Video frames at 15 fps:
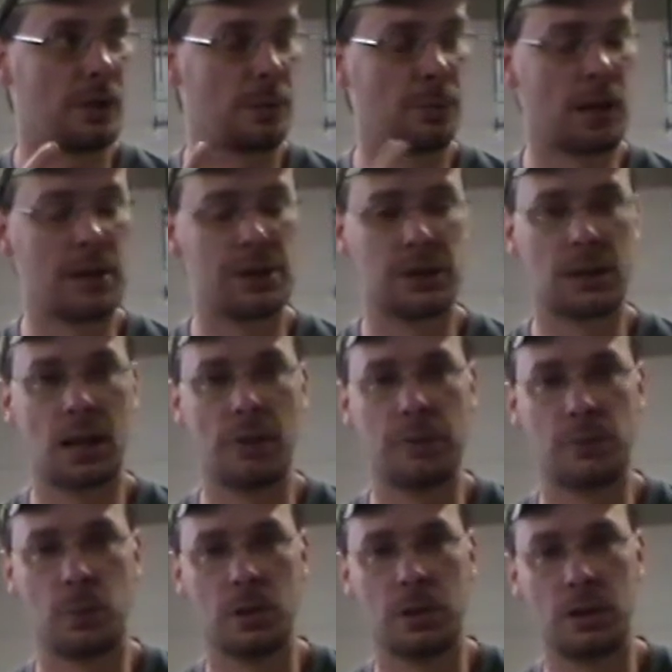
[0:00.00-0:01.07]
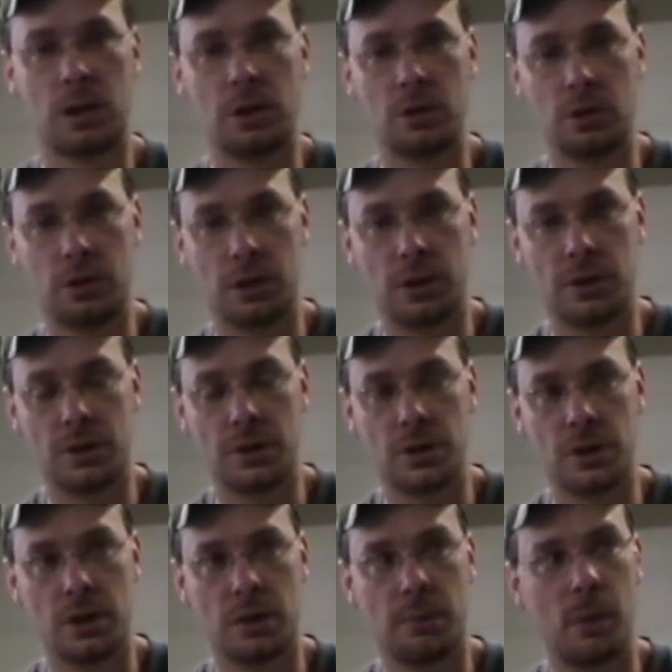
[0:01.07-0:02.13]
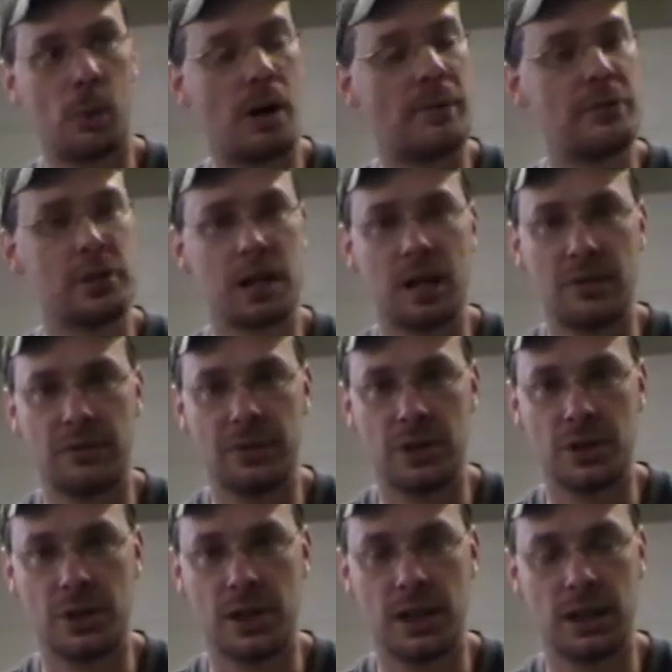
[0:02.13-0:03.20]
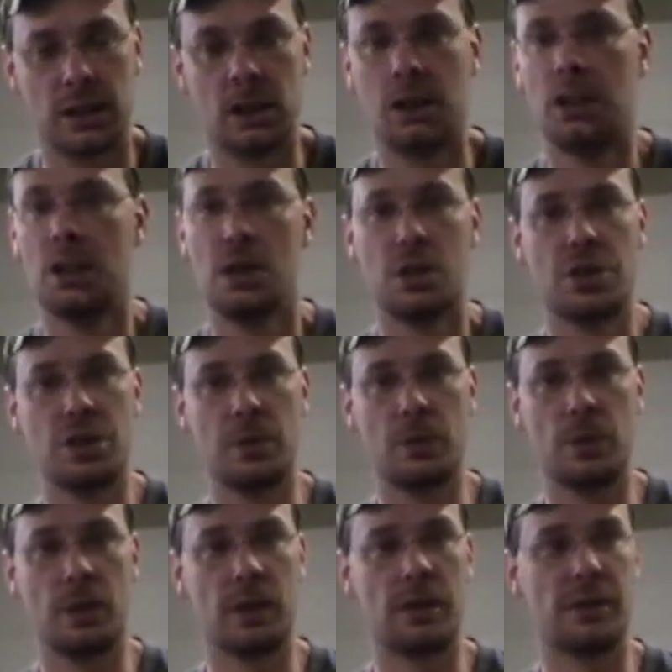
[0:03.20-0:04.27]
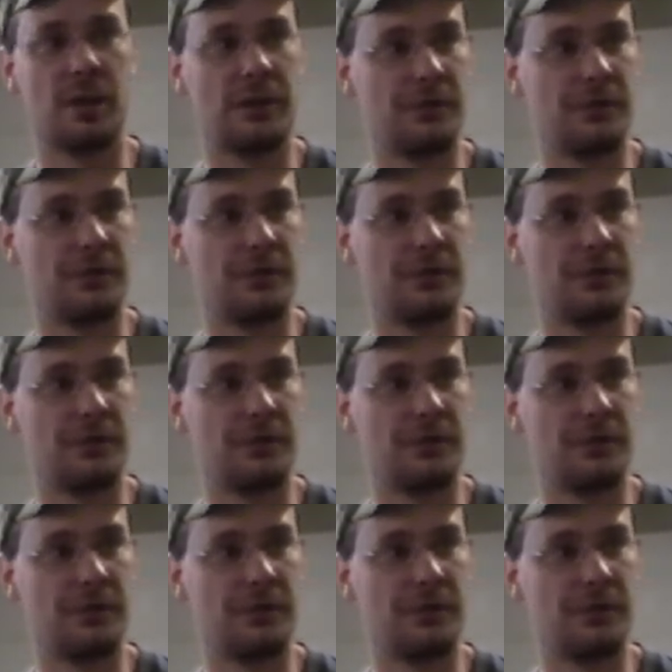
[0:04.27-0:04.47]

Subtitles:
project that I was working on earlier this year. My wife, she got a fish tank. She wanted a